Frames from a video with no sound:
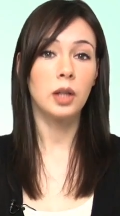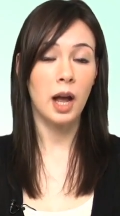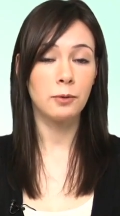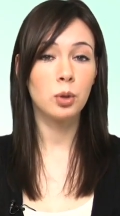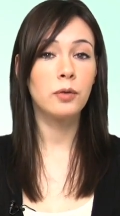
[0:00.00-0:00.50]
you'll
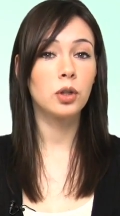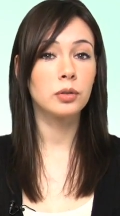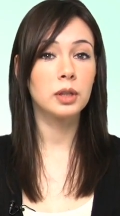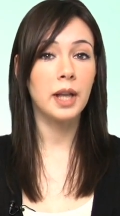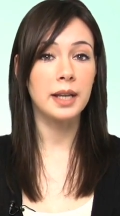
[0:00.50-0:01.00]
have to have
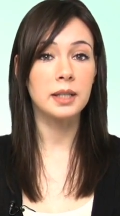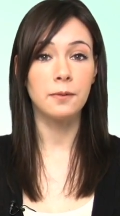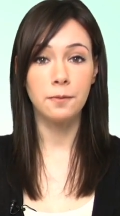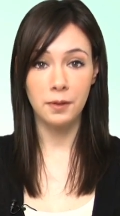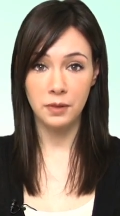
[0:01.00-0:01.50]
earned less
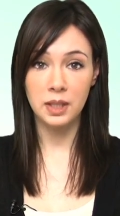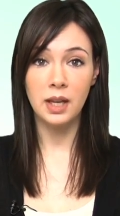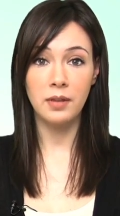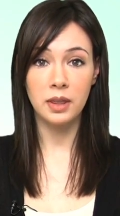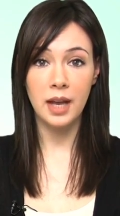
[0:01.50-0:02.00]
than
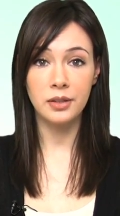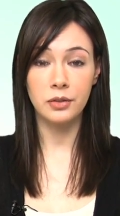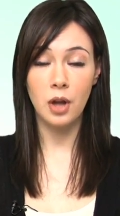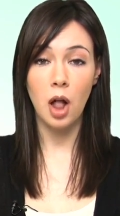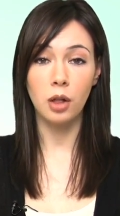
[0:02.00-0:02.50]

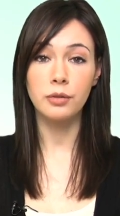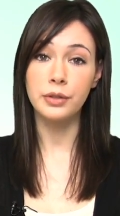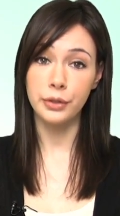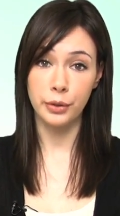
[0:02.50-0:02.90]
$57,000 in